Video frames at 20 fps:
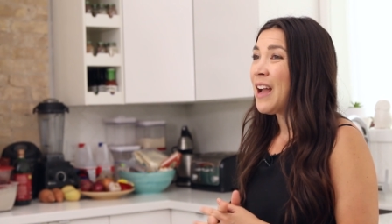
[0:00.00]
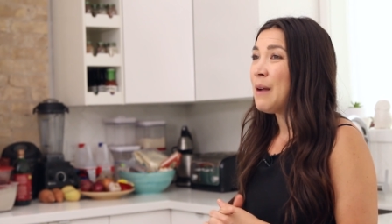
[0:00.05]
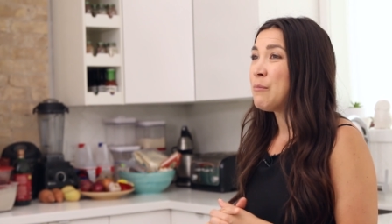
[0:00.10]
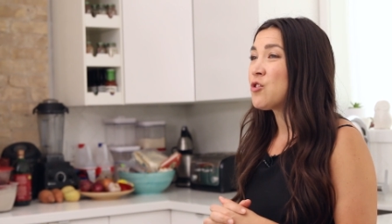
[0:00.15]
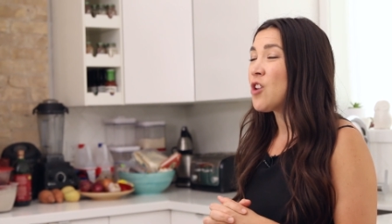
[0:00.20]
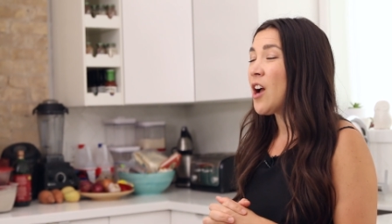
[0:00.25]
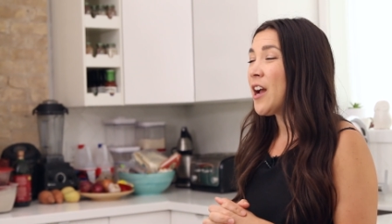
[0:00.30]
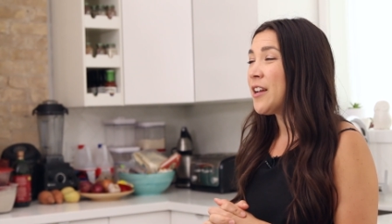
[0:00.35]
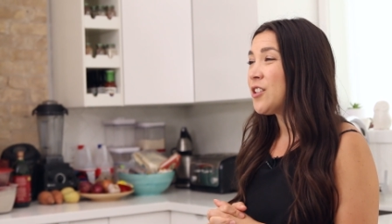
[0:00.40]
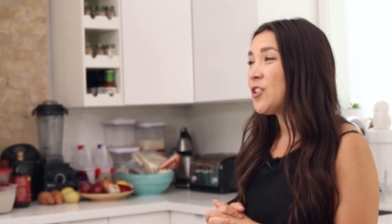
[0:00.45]
I'm
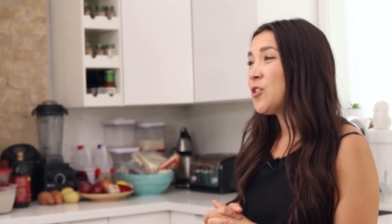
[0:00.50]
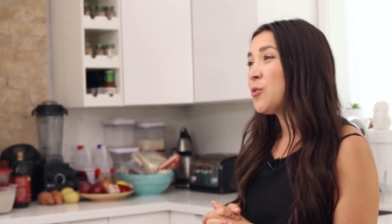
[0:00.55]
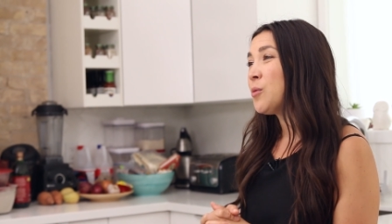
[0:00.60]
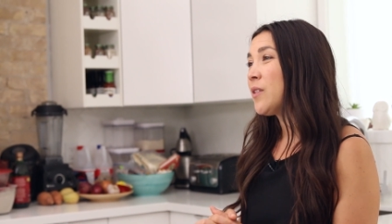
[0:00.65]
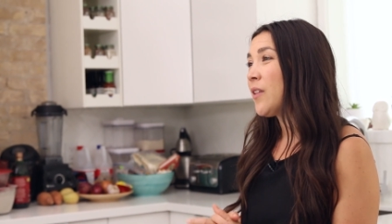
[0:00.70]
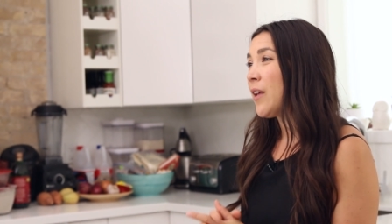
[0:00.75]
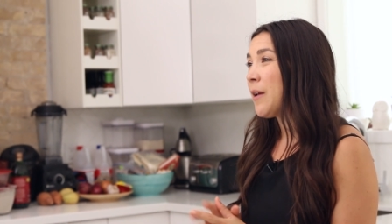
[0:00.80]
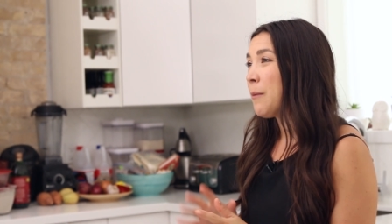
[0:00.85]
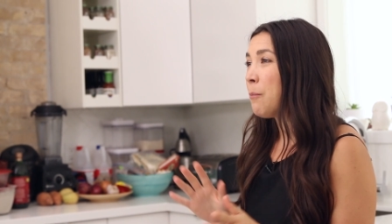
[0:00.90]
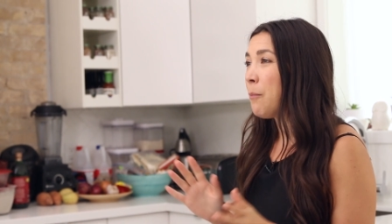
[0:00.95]
trying to do
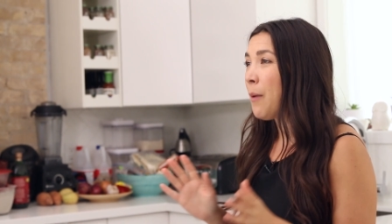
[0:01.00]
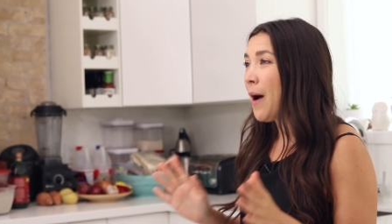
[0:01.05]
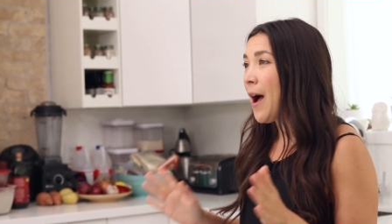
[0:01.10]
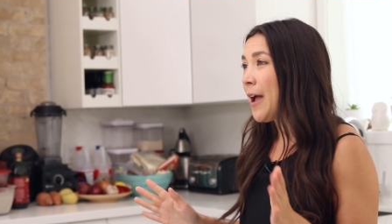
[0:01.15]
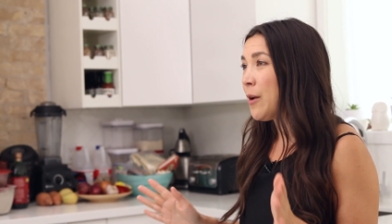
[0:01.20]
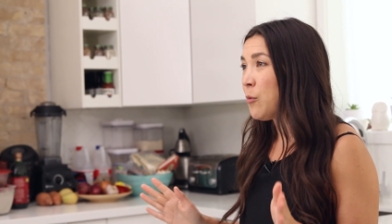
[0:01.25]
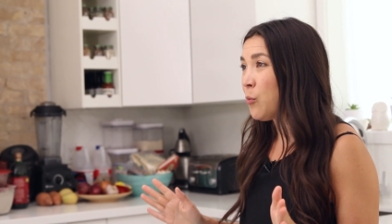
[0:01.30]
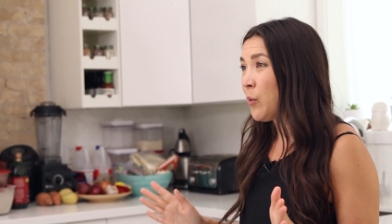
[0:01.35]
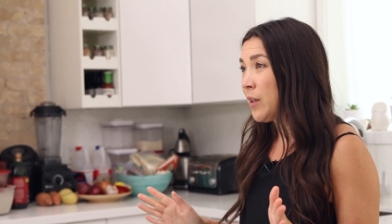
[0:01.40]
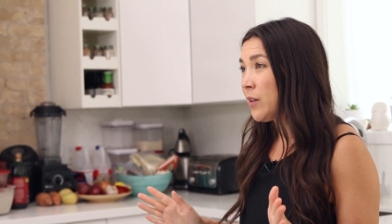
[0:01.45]
it like
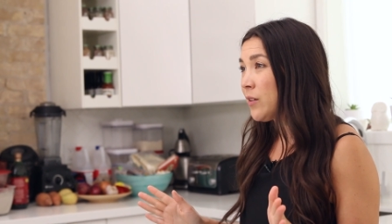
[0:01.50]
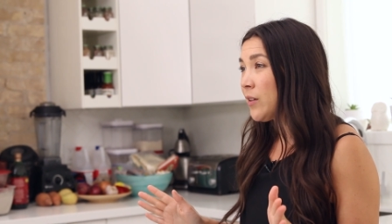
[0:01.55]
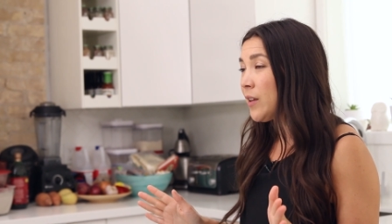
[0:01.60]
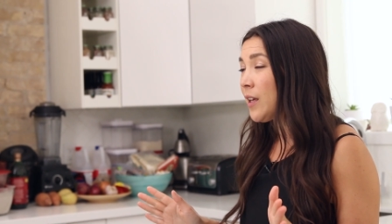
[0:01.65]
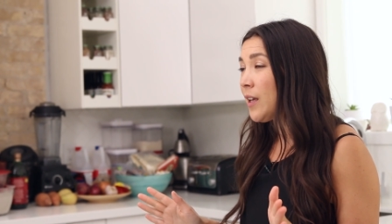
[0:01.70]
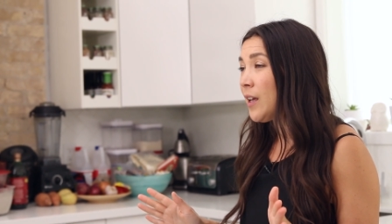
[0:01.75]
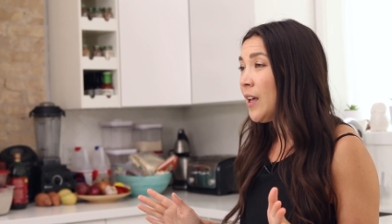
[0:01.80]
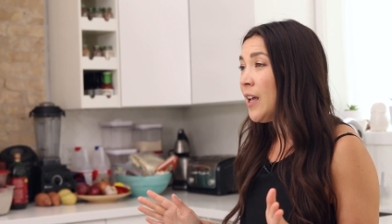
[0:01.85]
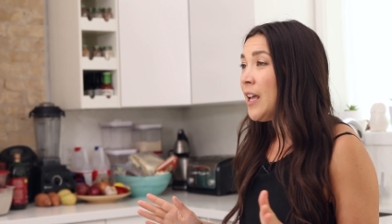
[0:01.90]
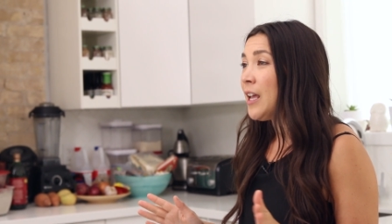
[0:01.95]

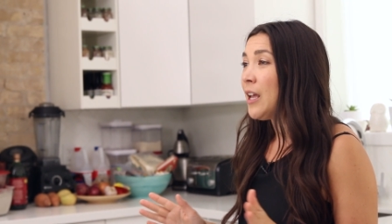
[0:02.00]
bi-weekly.